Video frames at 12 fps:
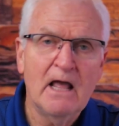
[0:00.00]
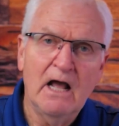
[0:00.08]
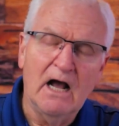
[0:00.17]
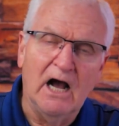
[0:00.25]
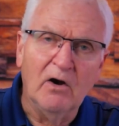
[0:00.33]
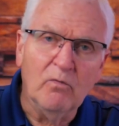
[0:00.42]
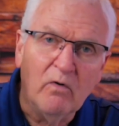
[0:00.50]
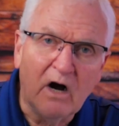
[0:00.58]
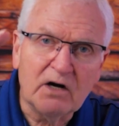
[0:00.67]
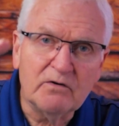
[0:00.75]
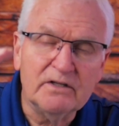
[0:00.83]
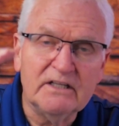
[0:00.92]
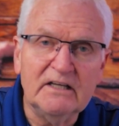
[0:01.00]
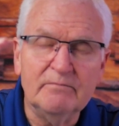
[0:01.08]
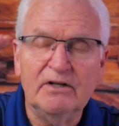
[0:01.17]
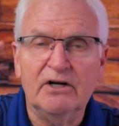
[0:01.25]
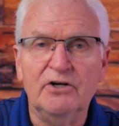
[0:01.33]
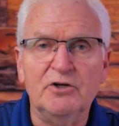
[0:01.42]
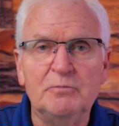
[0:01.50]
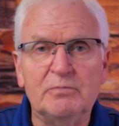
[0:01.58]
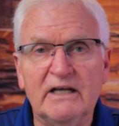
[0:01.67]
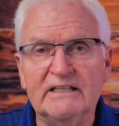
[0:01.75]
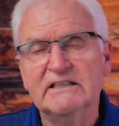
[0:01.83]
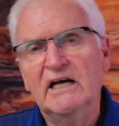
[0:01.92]
I walk with Him in a new
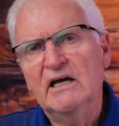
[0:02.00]
place.